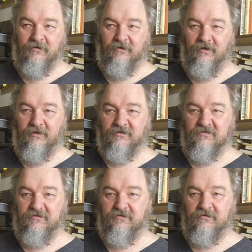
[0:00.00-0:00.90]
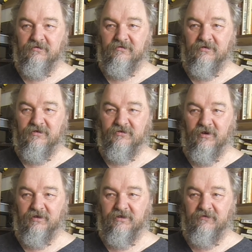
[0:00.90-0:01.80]
It's
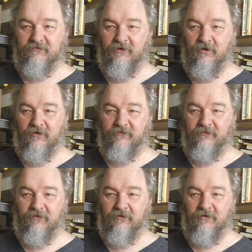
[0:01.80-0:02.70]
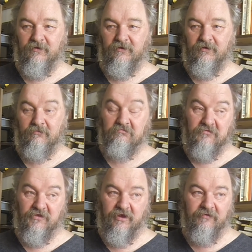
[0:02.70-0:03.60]
destructive of
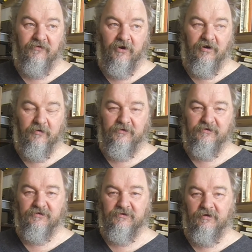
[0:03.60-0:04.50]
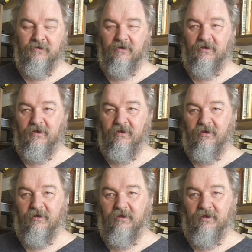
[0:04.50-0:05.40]
the environment.
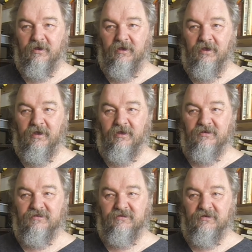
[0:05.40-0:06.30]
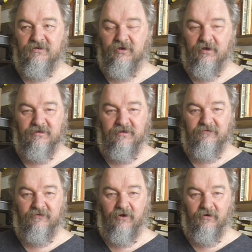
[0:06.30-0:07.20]
It's
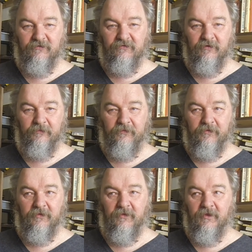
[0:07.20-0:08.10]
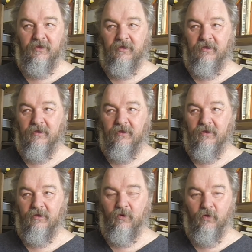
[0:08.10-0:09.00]
destructive of
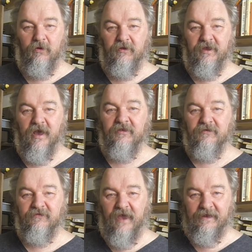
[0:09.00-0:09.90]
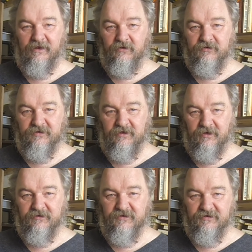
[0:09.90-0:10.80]
all the other values in
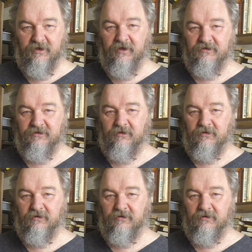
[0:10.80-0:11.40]
our society,